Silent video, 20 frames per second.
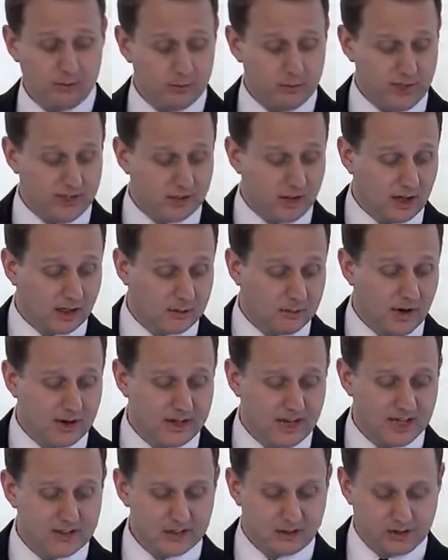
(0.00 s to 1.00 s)
what we talked
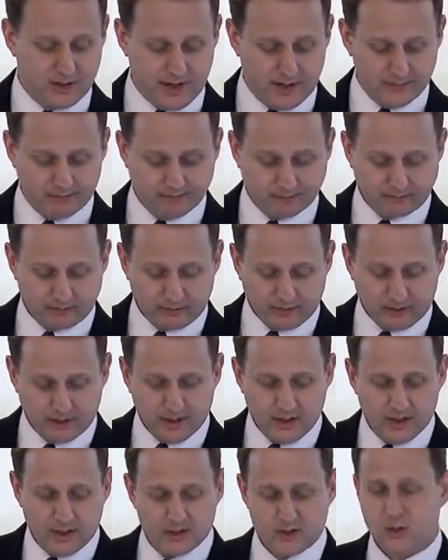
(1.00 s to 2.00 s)
about yesterday.
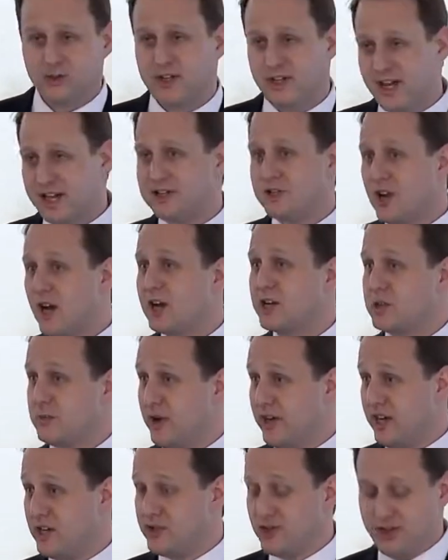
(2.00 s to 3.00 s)
So today's talk is
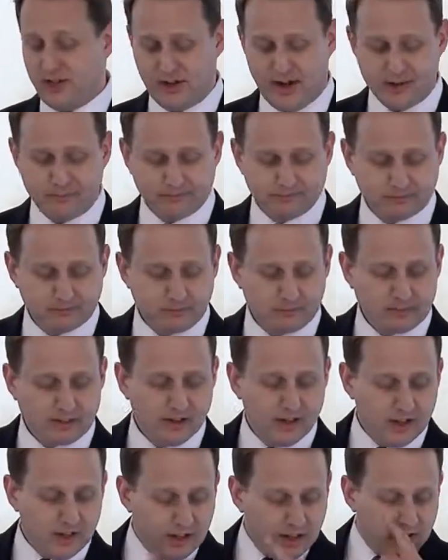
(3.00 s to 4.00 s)
about engineering.
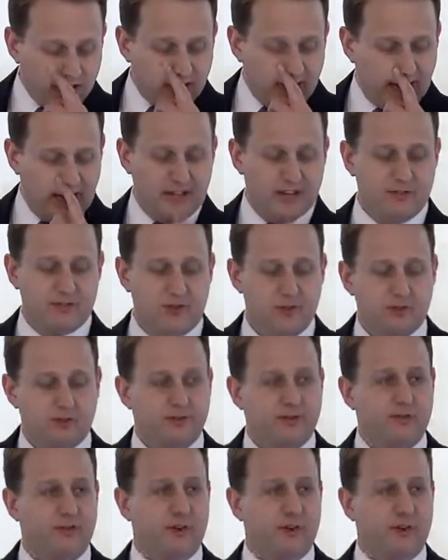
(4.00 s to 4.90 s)
And if you've